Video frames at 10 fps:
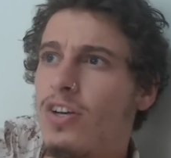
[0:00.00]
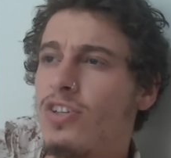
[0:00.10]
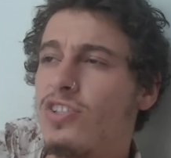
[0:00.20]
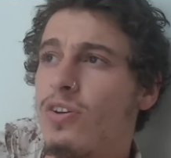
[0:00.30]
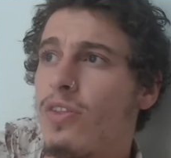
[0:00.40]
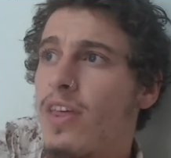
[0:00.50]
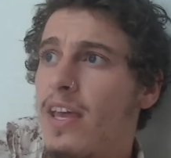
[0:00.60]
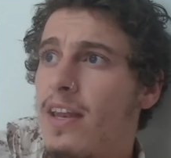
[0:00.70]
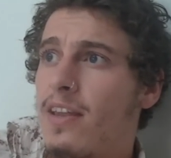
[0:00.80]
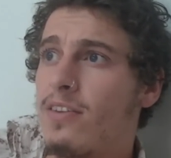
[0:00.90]
So
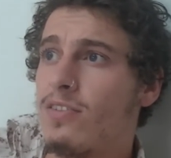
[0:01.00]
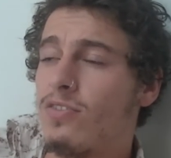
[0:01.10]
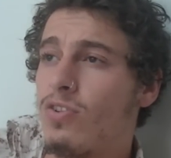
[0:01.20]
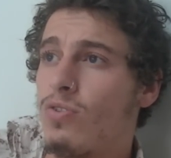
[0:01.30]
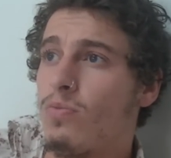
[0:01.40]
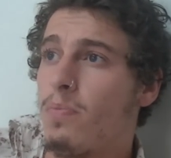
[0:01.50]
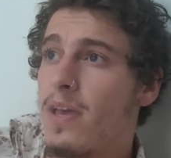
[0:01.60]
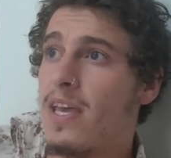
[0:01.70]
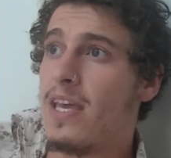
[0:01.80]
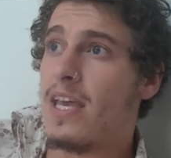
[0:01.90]
then to
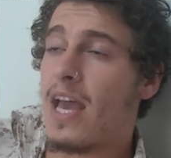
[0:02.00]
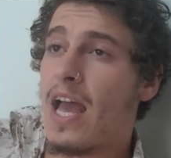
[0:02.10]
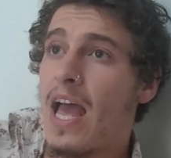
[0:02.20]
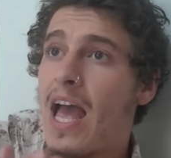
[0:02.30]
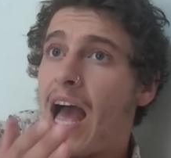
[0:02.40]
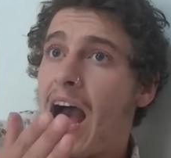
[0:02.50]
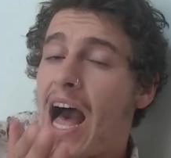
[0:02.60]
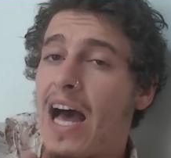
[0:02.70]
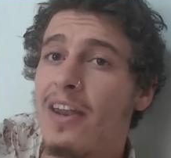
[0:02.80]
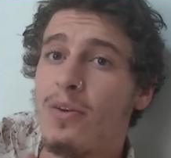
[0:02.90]
be
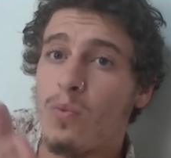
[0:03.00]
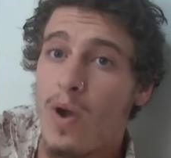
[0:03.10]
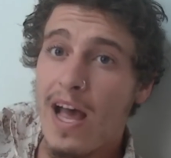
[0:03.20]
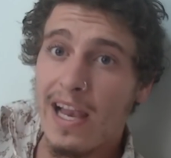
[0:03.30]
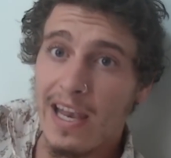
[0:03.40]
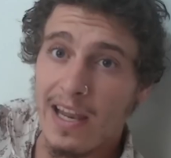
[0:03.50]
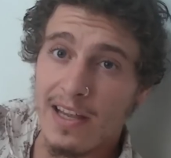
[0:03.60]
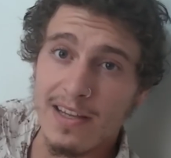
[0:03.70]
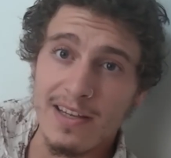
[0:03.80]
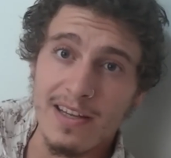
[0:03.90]
unwell
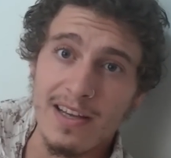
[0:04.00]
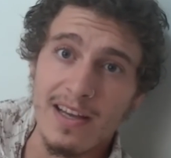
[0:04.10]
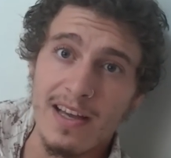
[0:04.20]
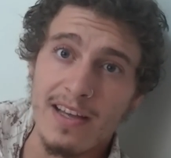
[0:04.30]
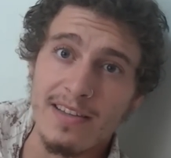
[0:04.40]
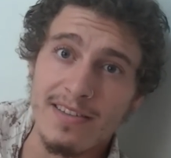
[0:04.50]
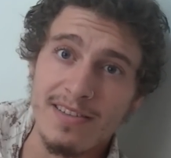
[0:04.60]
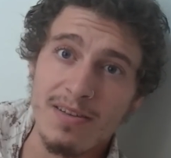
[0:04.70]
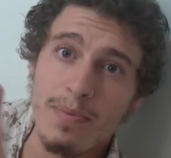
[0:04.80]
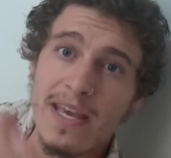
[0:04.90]
is
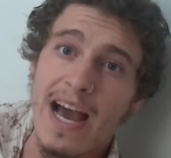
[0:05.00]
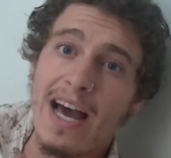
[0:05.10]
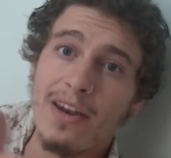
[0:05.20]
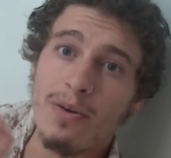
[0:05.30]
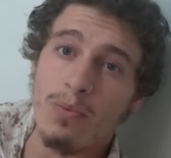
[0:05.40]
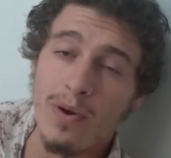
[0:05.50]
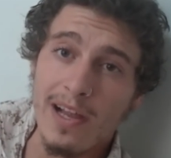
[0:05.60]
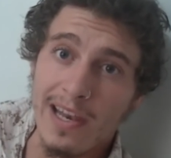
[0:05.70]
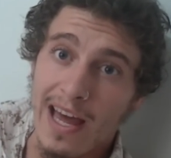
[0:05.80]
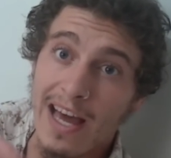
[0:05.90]
to be
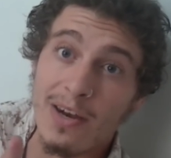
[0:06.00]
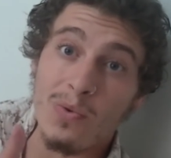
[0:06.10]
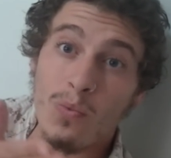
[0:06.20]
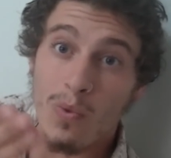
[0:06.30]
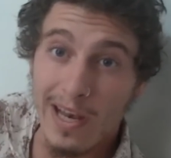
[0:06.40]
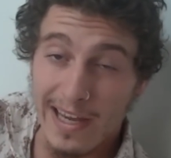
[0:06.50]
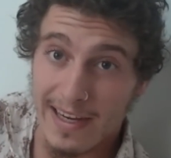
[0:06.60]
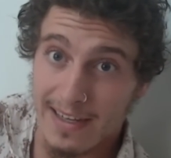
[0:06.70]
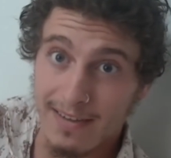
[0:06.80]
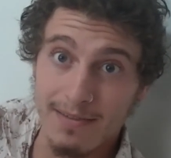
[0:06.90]

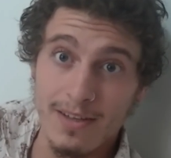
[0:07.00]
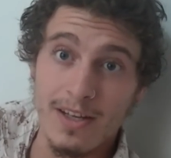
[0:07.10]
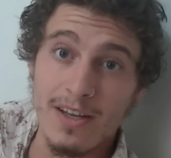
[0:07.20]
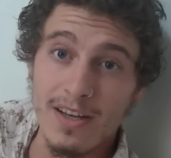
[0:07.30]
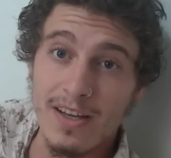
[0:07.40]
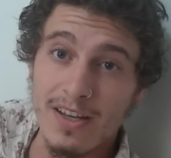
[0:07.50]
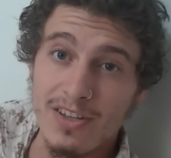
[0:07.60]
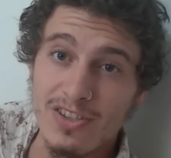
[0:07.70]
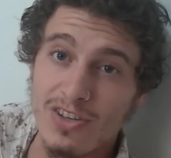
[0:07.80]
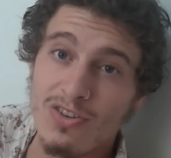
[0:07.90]
unwilling.
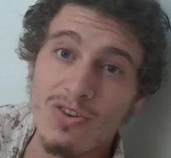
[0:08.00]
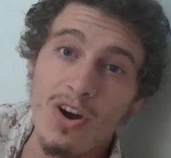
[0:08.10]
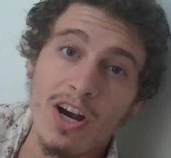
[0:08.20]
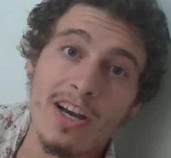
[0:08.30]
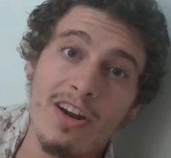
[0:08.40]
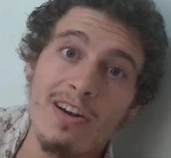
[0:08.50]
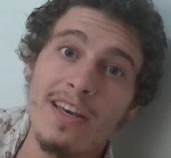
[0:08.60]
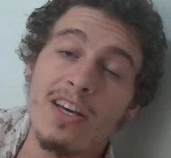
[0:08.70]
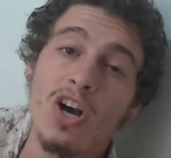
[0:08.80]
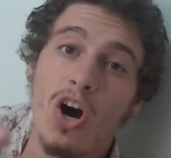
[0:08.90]
So you can
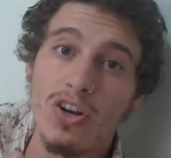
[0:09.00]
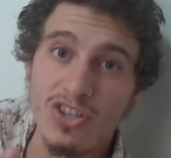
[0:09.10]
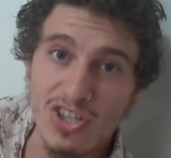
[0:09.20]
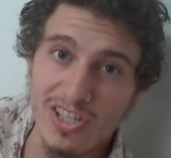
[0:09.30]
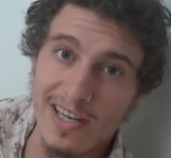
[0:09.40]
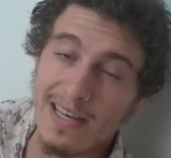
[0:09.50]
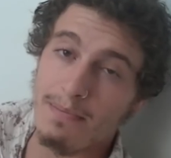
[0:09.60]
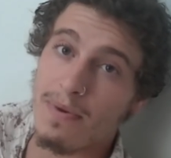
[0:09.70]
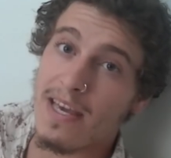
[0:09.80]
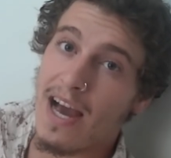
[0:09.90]
only consciously
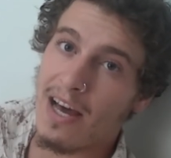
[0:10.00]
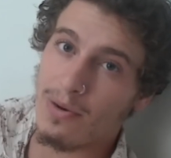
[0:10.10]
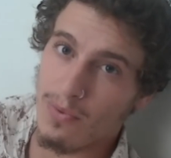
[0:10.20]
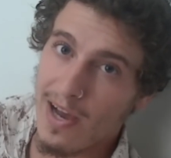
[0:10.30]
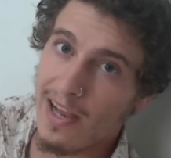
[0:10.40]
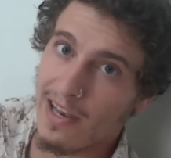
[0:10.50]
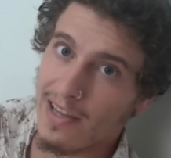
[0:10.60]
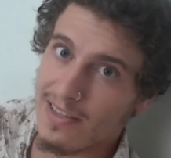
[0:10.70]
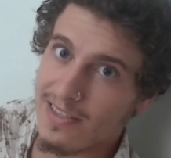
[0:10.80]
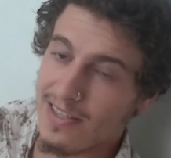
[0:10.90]
be unwell.
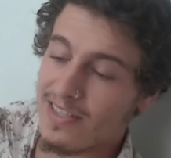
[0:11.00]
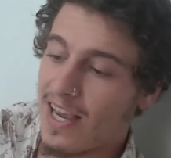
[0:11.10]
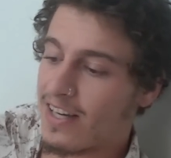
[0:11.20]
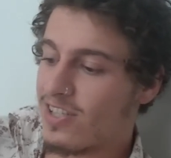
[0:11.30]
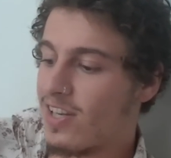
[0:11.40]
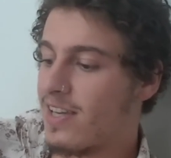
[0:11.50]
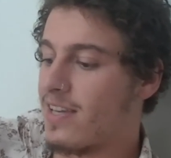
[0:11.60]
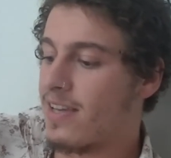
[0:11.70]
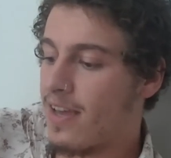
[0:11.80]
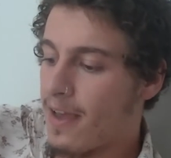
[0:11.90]
It's
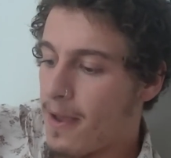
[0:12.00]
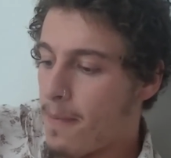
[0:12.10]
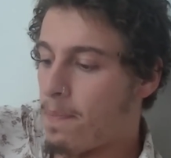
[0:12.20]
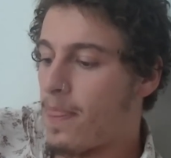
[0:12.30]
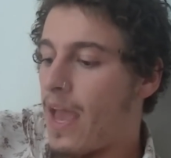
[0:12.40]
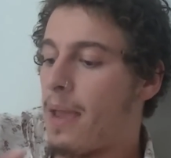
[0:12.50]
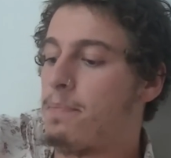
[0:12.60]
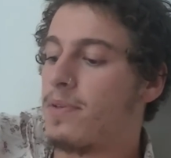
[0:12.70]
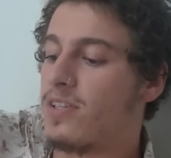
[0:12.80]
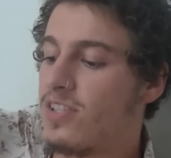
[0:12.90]
actually a
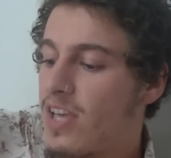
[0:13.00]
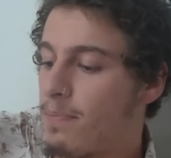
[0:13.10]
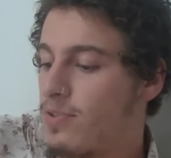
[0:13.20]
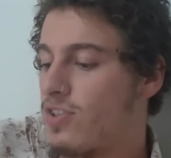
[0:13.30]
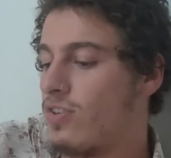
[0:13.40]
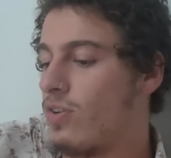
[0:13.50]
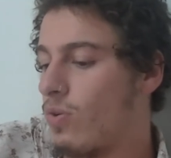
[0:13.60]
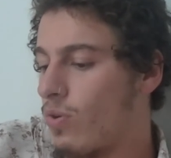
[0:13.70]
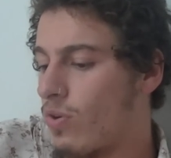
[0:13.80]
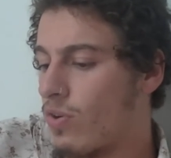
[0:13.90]
perception
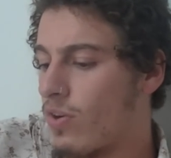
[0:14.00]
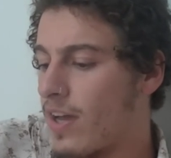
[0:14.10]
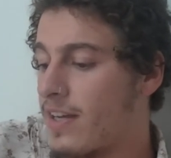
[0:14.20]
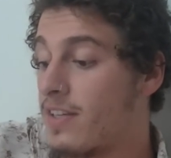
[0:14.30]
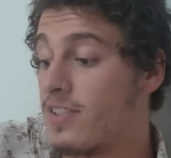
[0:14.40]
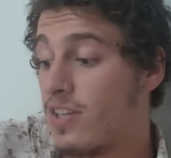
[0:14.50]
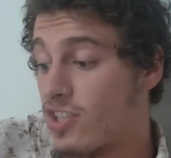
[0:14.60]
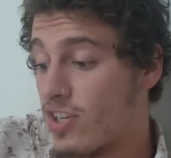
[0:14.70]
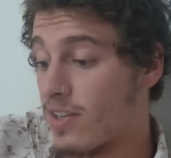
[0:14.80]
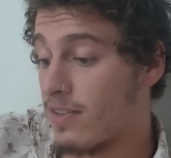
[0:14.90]
or a
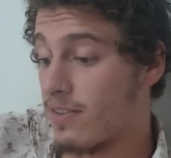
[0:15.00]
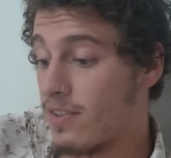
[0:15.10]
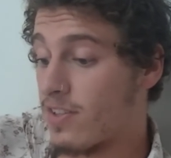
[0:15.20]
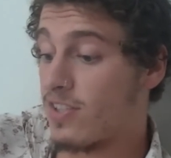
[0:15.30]
decision to